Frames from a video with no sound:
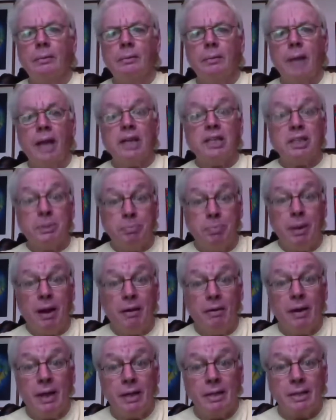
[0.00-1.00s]

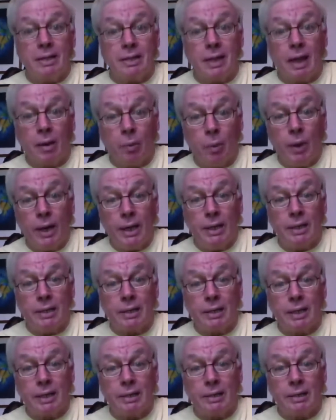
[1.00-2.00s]
experiencing,
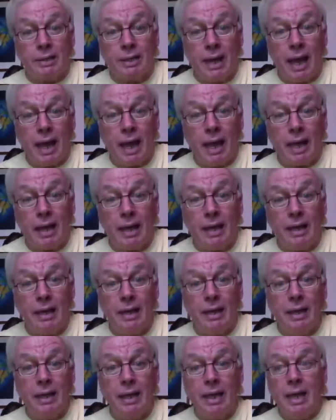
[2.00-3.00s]
witnessing today
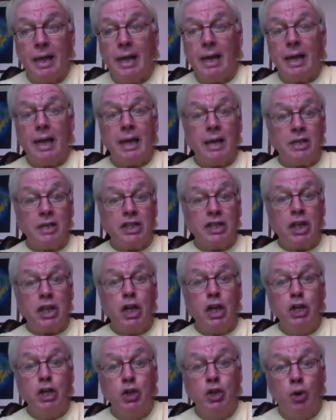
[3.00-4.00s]
is the
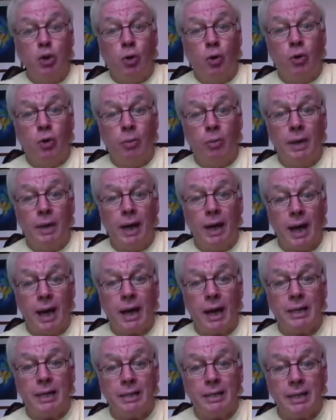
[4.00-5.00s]

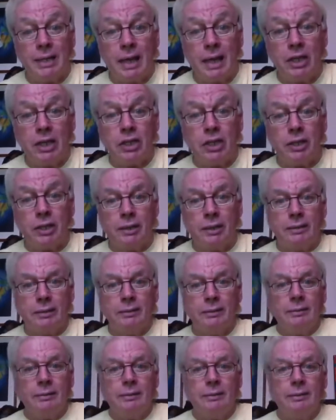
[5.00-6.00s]
normalization
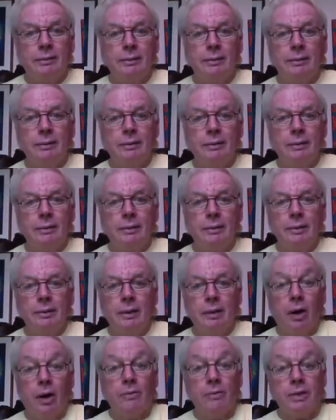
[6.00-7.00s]

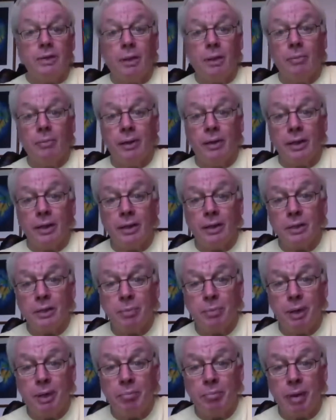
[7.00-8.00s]
of something that's
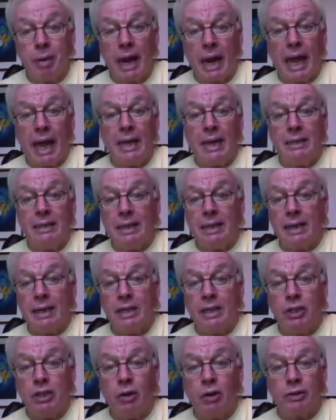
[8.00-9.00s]
been planned and
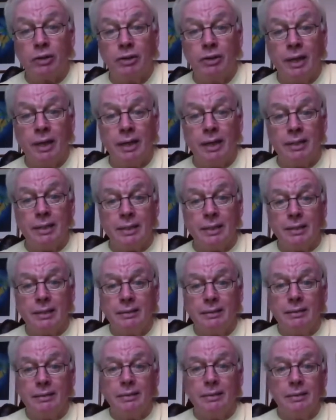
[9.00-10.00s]
indoctrinated
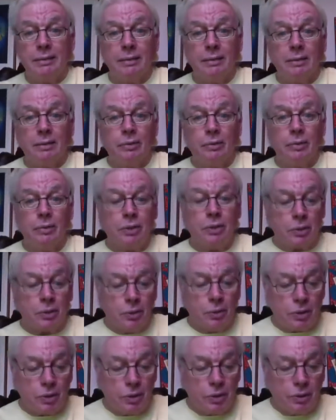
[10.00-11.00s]
through the
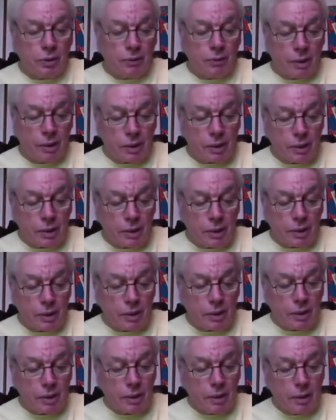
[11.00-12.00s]
schools and universities
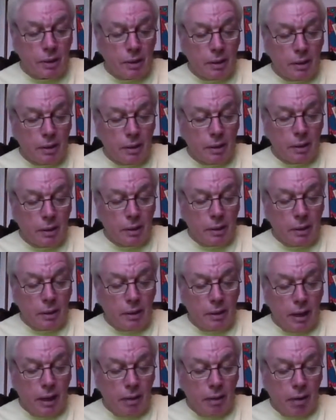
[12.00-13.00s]

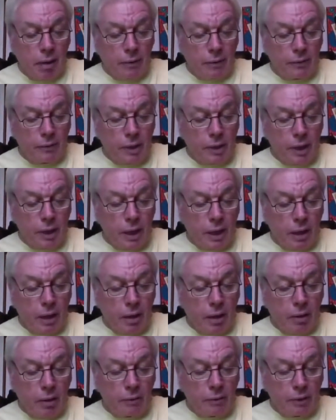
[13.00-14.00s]
year after year
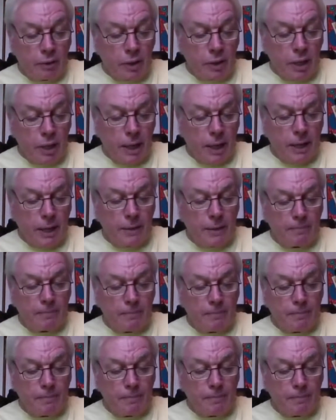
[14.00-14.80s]
after year.